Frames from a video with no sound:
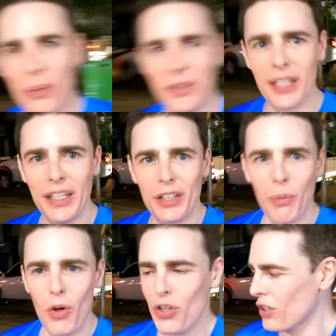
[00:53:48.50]
milk tea to
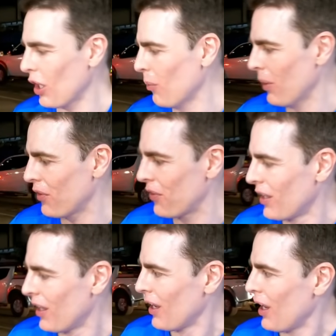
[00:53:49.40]
wash it down with.
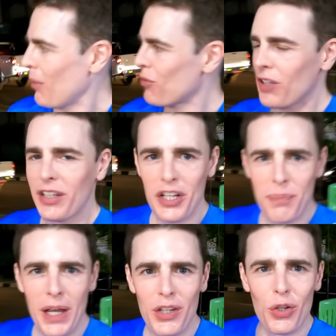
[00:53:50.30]
I was reading this
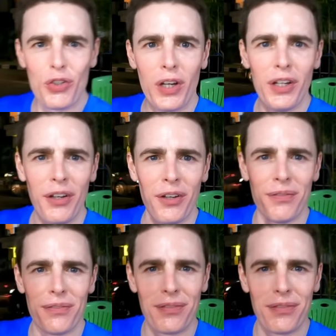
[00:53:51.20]
menu trying to